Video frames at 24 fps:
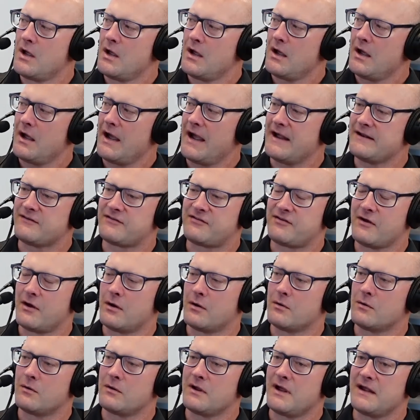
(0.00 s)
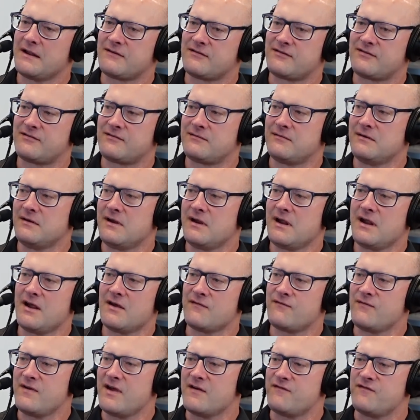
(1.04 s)
and so it's
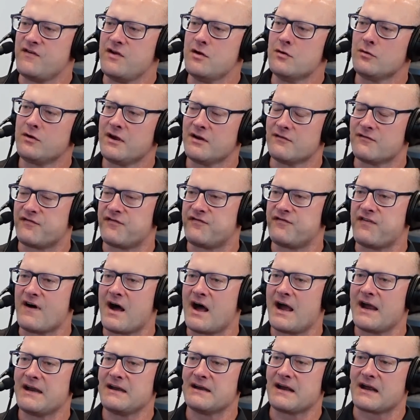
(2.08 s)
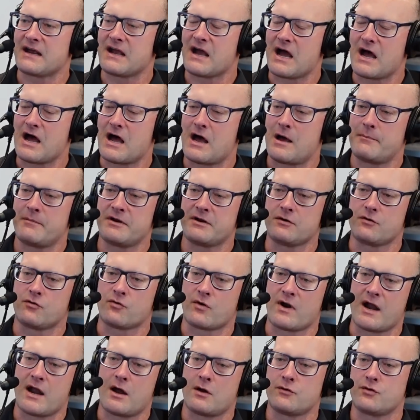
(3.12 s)
if you can find a common
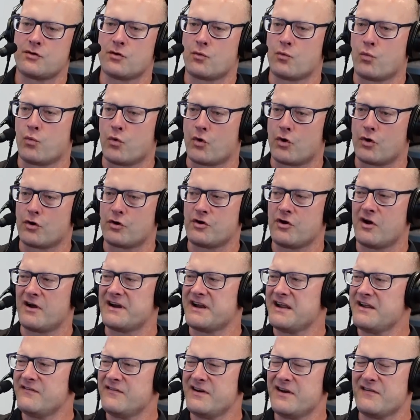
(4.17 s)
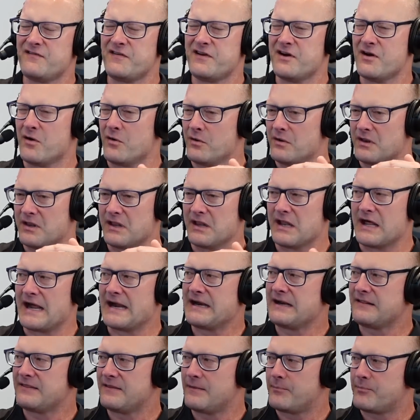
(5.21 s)
ground to work on, even if you don't
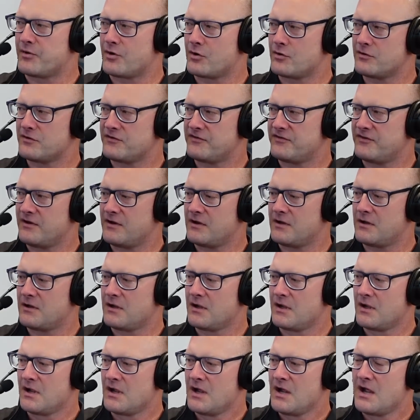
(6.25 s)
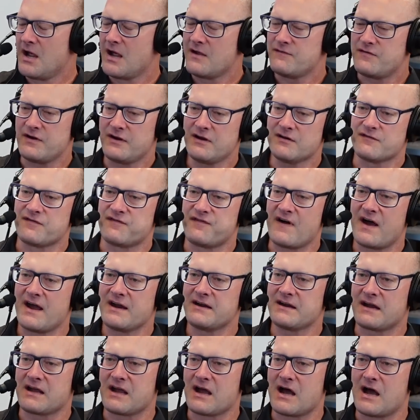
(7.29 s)
like the person, if you can
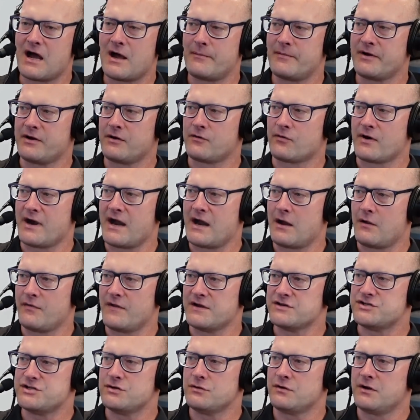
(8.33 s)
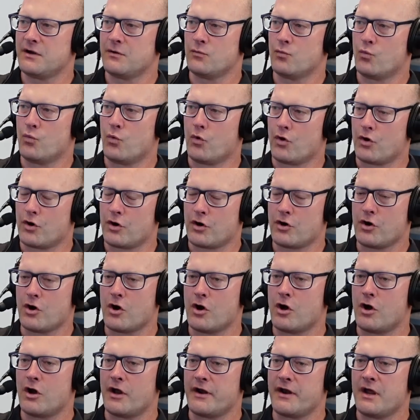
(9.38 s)
find a common ground that you can work
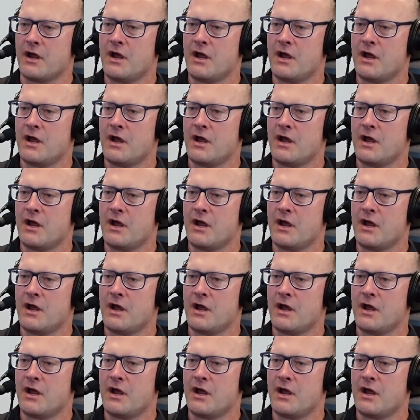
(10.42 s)
on,